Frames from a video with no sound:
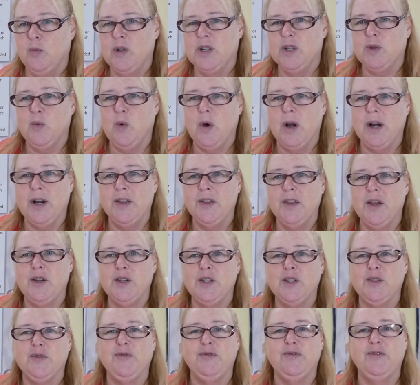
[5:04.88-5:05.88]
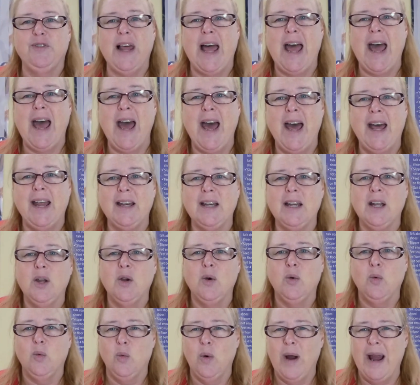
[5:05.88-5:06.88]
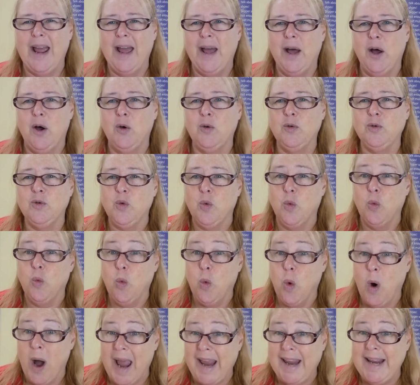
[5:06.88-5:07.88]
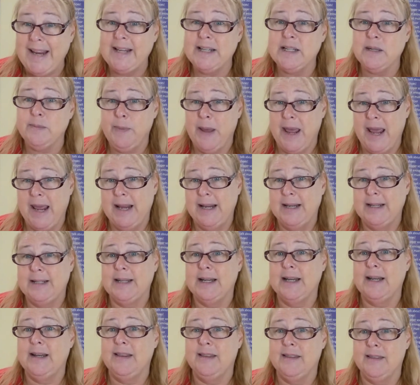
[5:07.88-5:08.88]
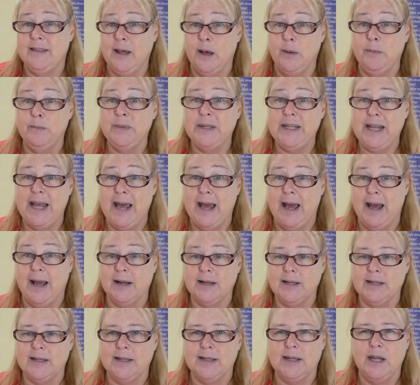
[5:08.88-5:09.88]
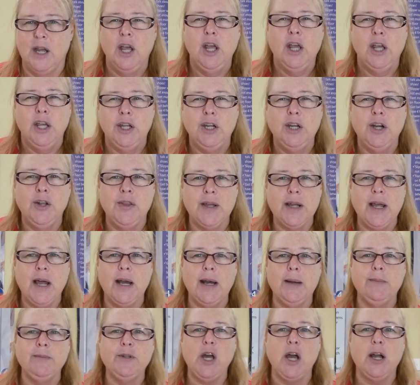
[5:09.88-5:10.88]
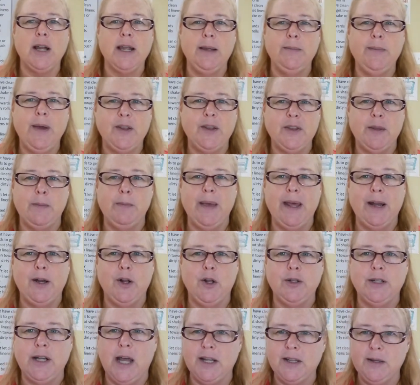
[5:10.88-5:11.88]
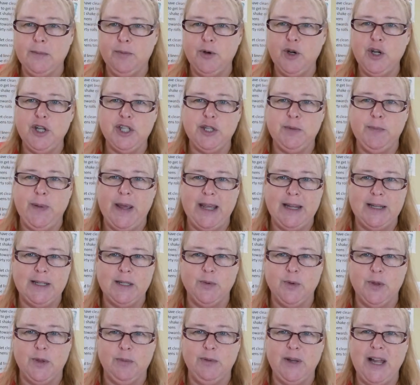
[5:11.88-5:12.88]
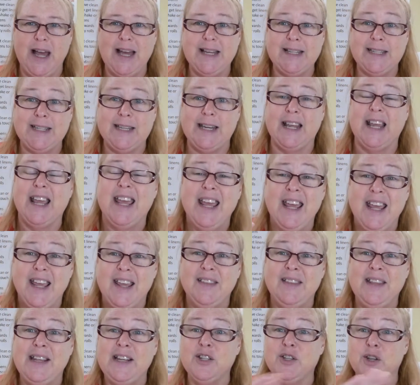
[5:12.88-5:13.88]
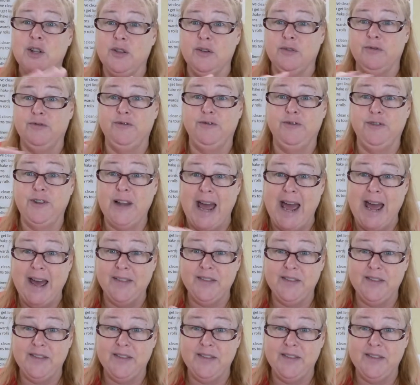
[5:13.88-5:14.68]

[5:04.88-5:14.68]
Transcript: was one of those flat, round, white painted thumbtacks. You know the kind I'm talking about, the metal, not the push pins with the plastic. These are the flat